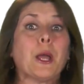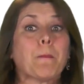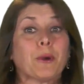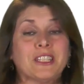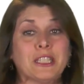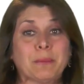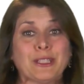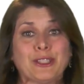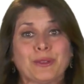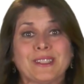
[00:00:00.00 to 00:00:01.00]

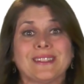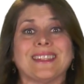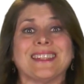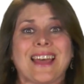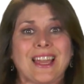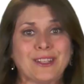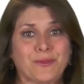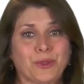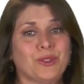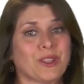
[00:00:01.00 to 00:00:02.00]
Participants who listed 9
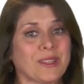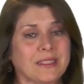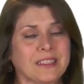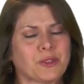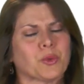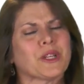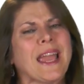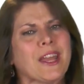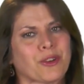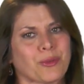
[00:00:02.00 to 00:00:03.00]
foods on the list were
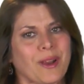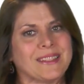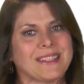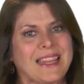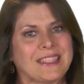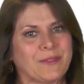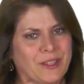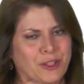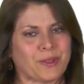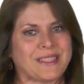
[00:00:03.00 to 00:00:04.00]
categorized as
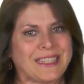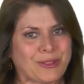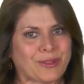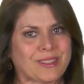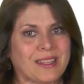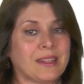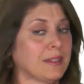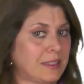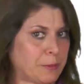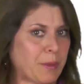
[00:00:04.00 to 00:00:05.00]
adventurous eaters.
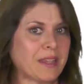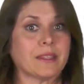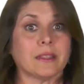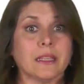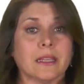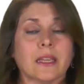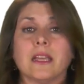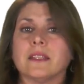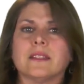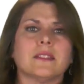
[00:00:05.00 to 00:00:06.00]
Despite the link,
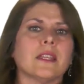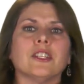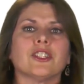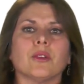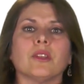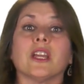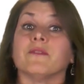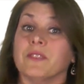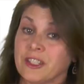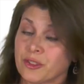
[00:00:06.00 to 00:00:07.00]
the study showed
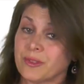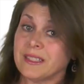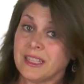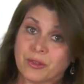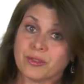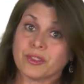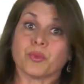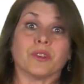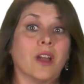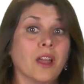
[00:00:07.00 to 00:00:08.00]
adventurous eaters
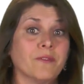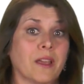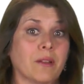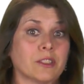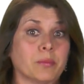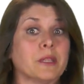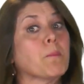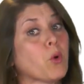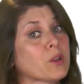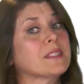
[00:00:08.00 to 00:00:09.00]
were not found to be
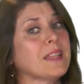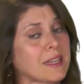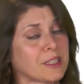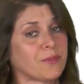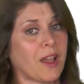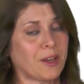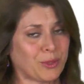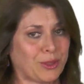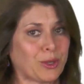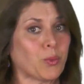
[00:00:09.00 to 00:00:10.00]
more satisfied
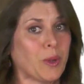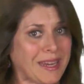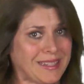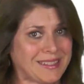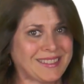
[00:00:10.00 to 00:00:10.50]
with their weight.